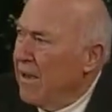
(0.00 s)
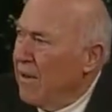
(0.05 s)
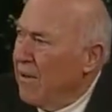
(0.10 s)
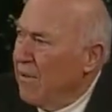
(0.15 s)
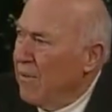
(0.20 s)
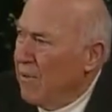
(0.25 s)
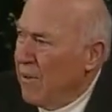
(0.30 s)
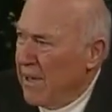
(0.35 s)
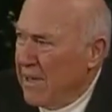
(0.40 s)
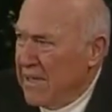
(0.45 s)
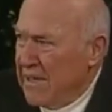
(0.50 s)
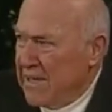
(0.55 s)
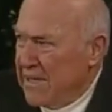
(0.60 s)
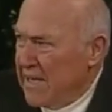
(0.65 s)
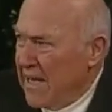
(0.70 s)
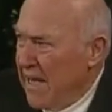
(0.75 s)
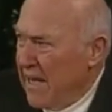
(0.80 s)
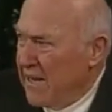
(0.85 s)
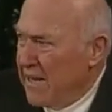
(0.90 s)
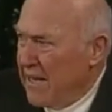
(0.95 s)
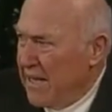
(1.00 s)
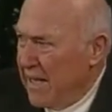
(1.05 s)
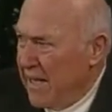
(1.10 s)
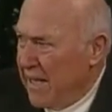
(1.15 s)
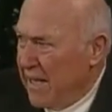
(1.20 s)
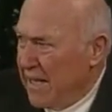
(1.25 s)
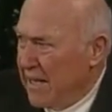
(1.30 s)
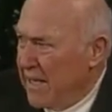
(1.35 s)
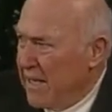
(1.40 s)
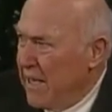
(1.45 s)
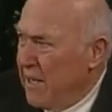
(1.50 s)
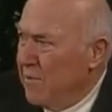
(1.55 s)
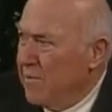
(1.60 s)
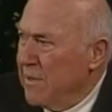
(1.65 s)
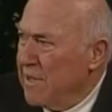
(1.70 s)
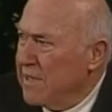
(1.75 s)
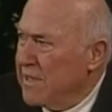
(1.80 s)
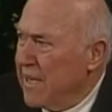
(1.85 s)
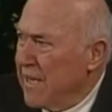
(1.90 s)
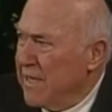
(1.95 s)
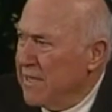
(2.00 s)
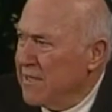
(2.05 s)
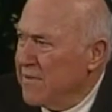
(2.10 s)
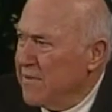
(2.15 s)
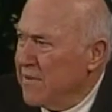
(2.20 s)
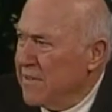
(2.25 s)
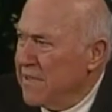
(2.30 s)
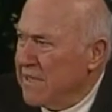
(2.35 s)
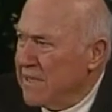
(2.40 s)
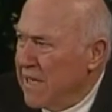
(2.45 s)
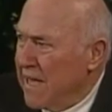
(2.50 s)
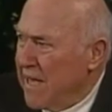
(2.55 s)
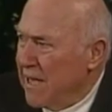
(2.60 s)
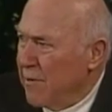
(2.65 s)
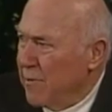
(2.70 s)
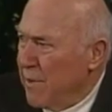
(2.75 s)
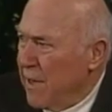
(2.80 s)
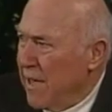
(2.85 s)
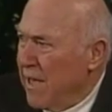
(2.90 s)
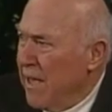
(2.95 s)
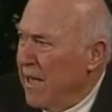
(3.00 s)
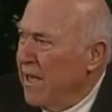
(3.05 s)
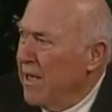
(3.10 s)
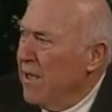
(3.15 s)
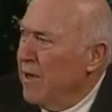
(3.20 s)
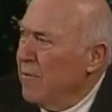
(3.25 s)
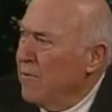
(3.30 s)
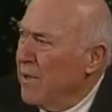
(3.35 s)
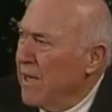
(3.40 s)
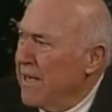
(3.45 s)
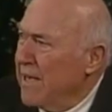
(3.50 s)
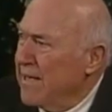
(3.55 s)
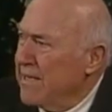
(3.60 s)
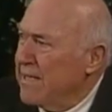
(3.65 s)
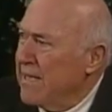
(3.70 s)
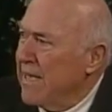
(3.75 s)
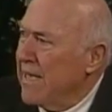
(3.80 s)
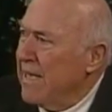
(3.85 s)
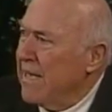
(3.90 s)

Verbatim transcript: What a sad thing. Demas has forsaken me because he